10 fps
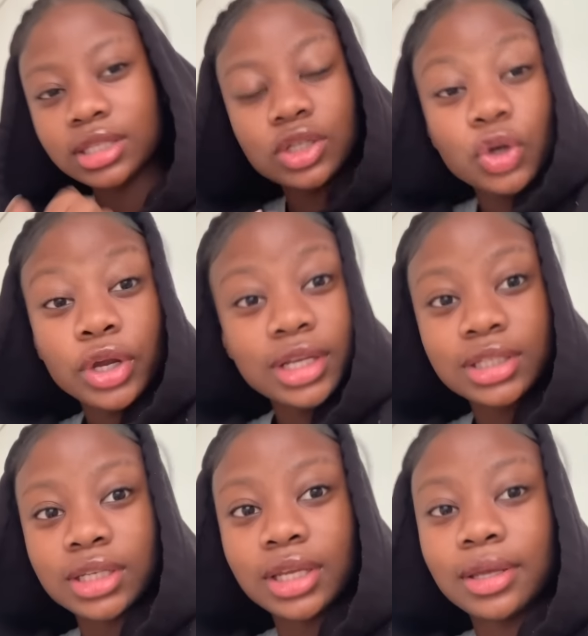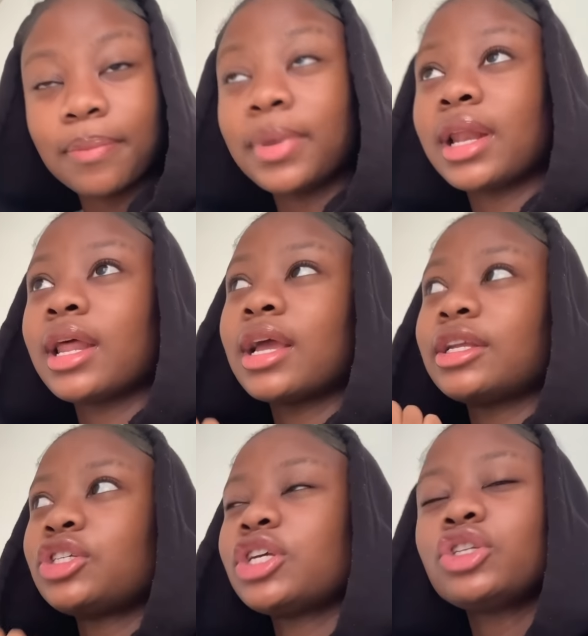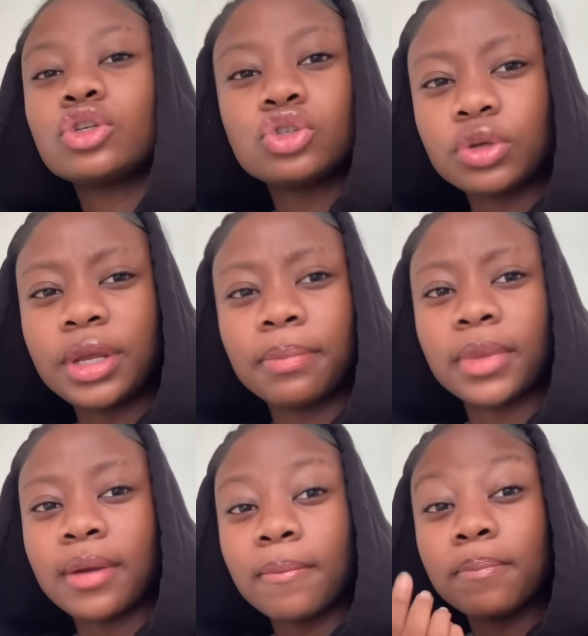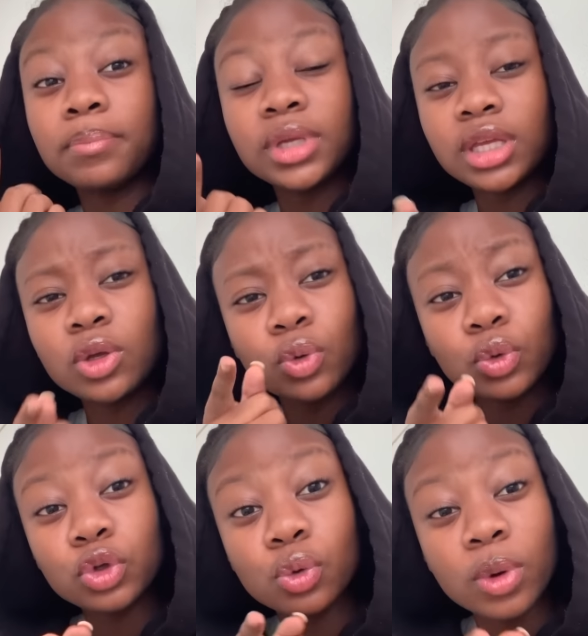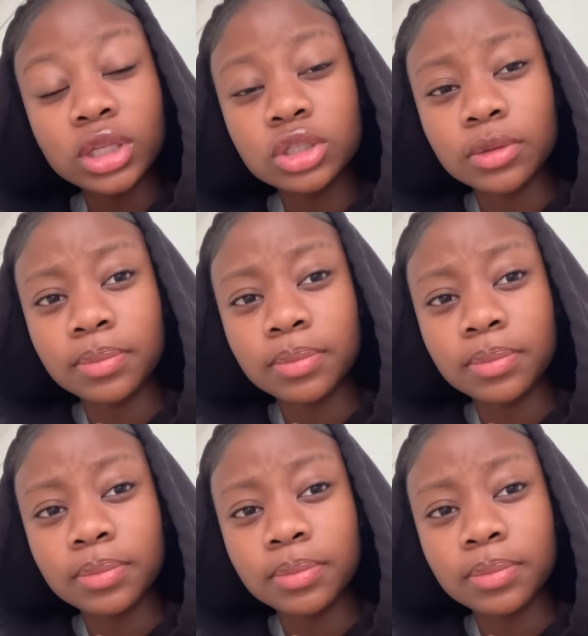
it's crazy but chase your dream be who you want to